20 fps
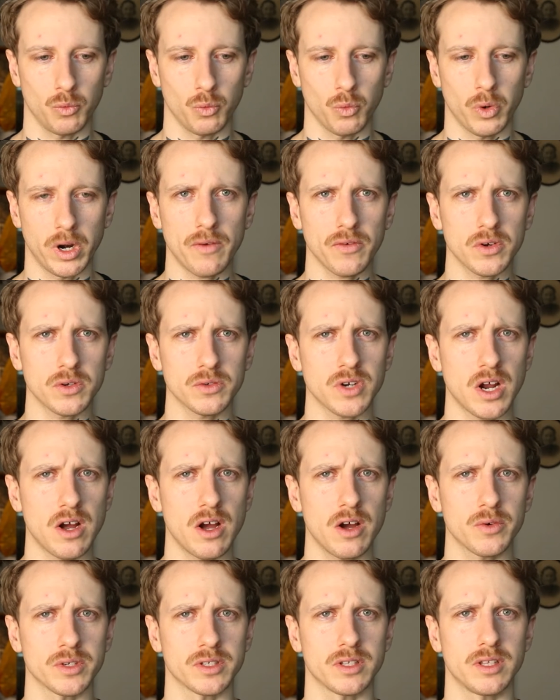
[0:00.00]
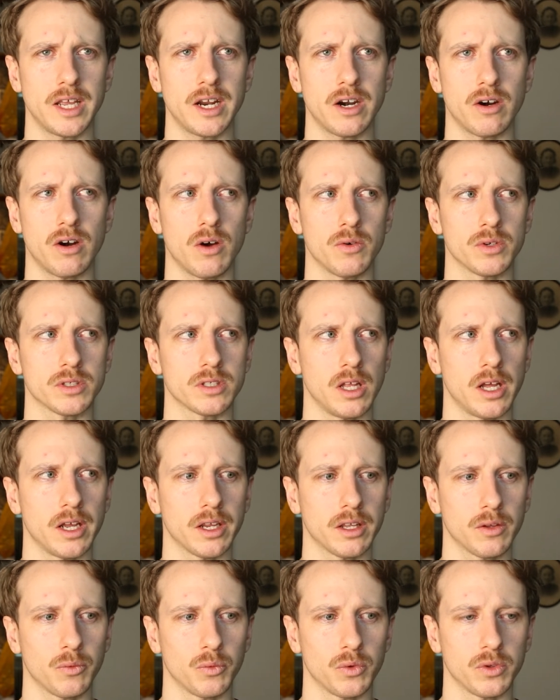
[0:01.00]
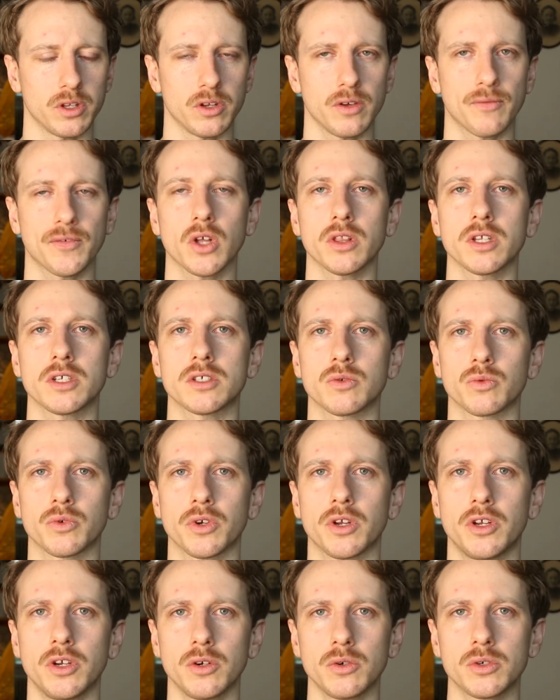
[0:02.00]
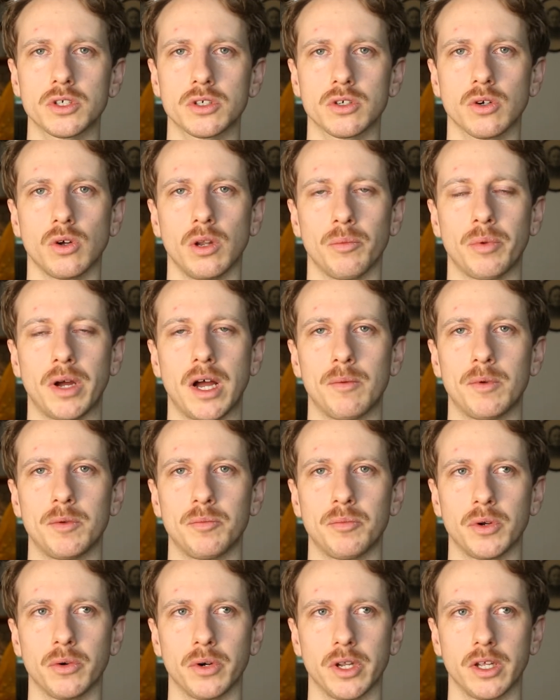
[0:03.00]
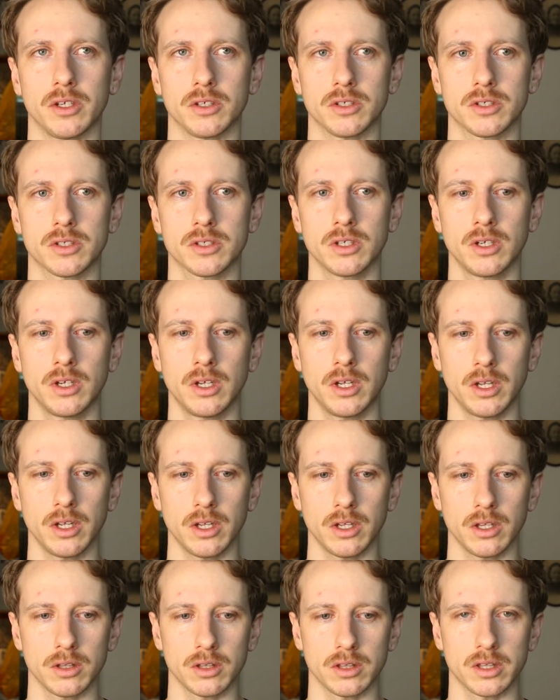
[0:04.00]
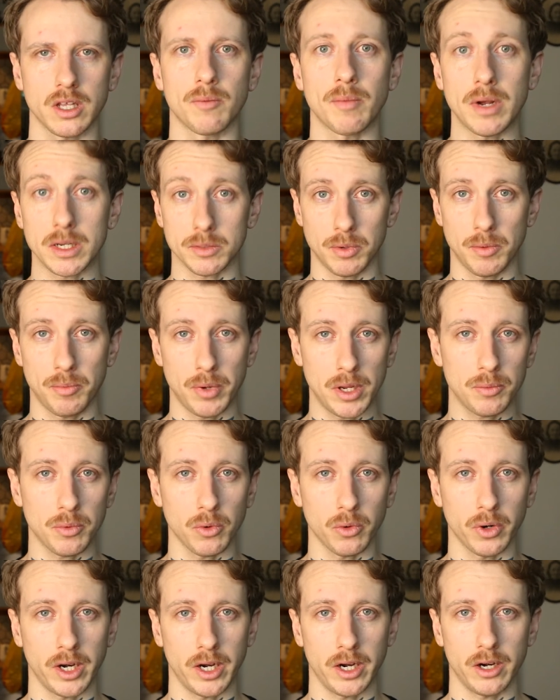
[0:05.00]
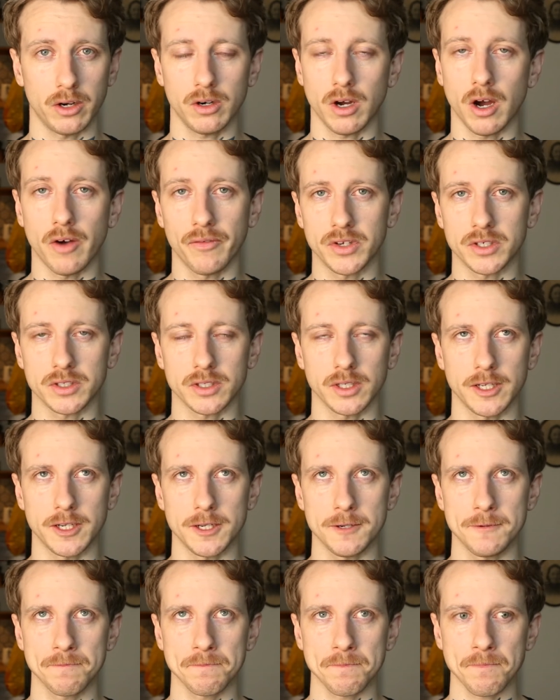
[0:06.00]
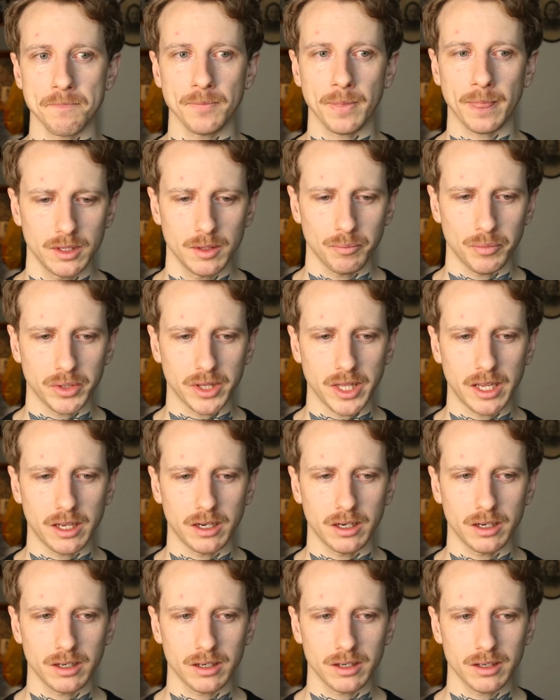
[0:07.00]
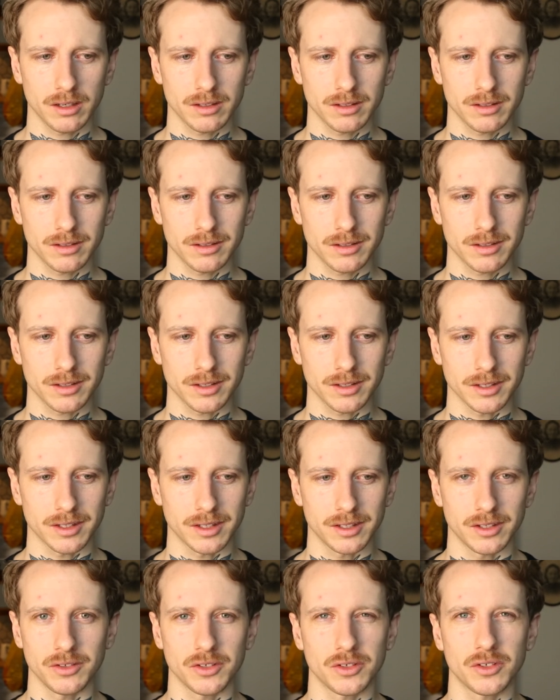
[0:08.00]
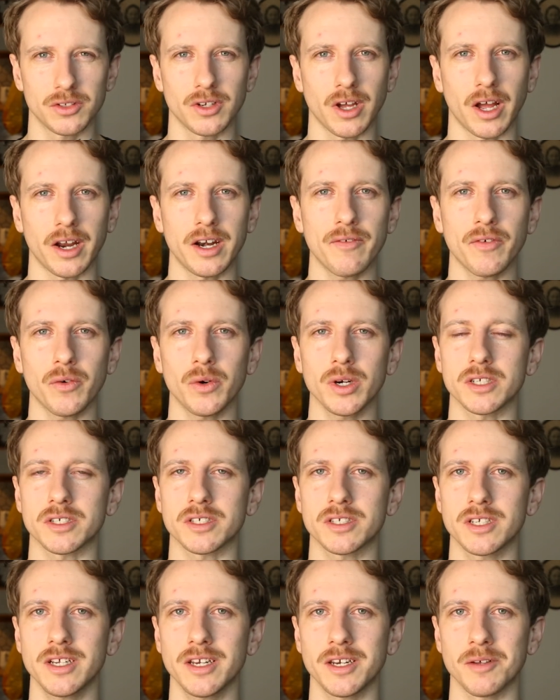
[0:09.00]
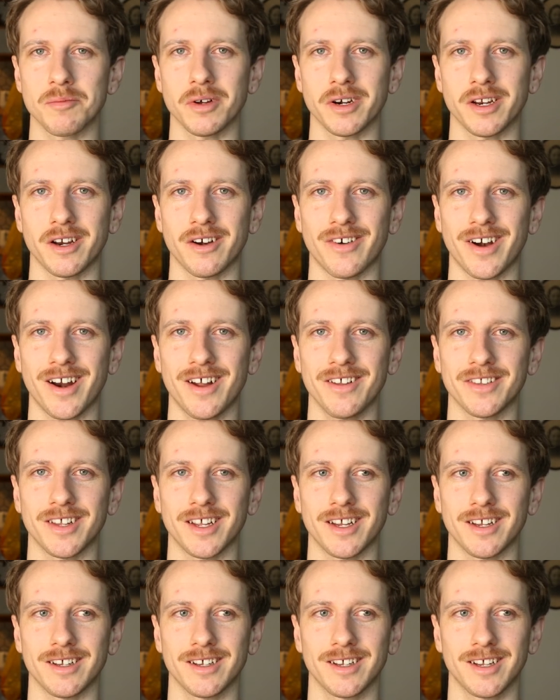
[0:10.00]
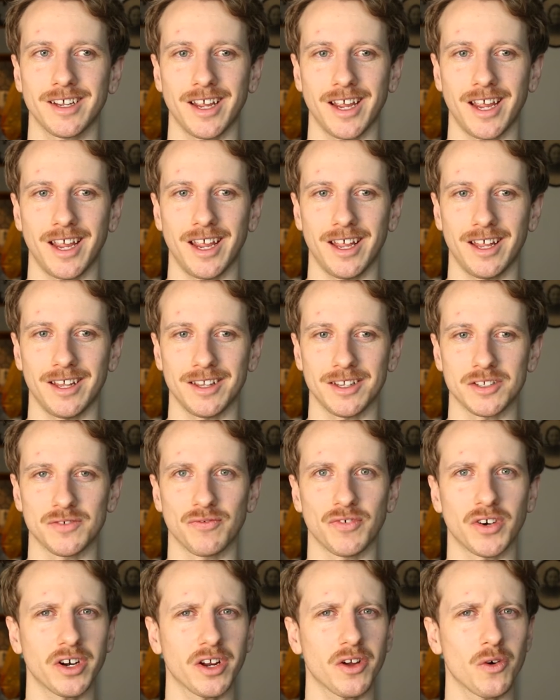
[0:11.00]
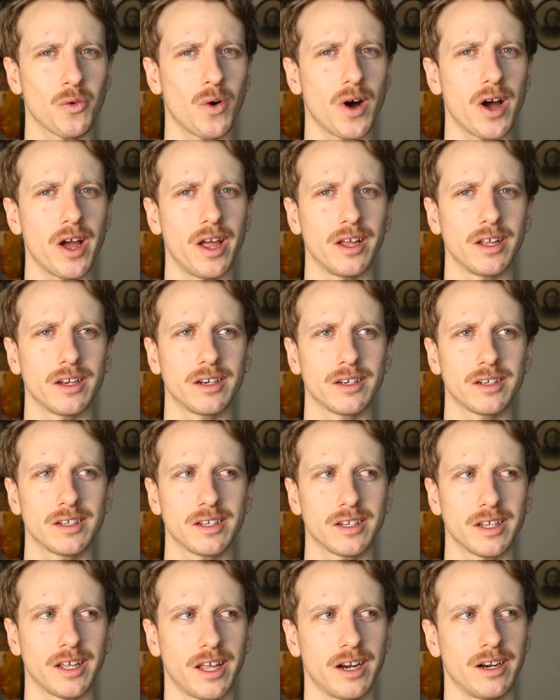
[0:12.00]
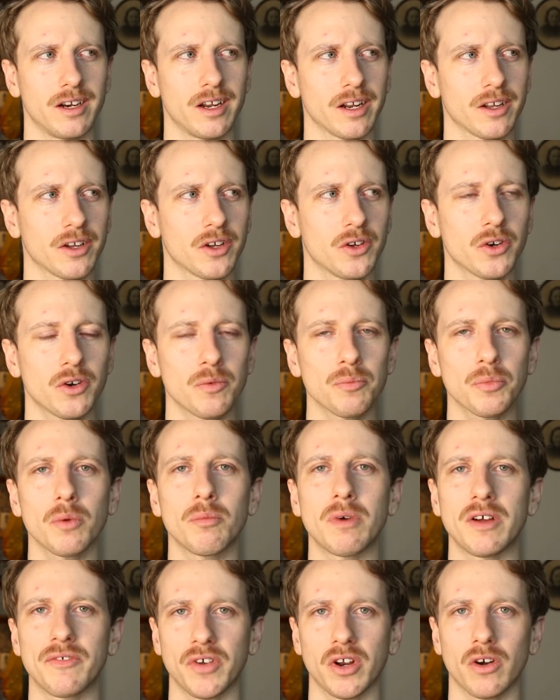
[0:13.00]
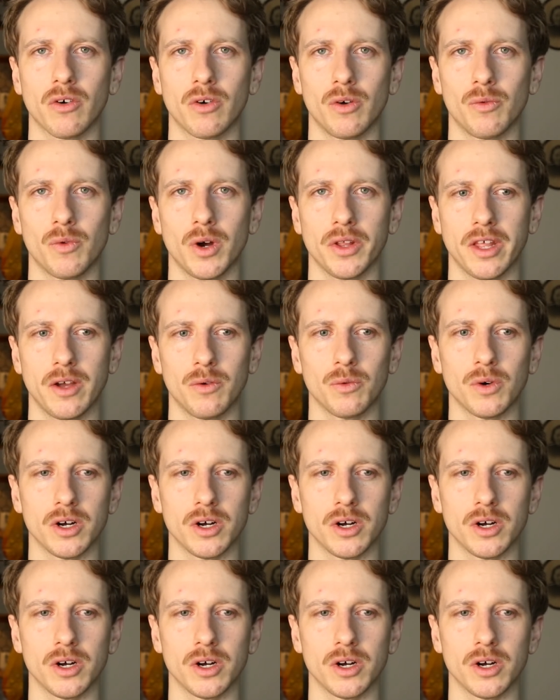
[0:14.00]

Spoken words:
whenever I was there, I was like, you've got these huge tall apartment buildings. There must be people here, obviously, but then I never really see anybody around there, and it's very quiet, and I couldn't put my finger on what that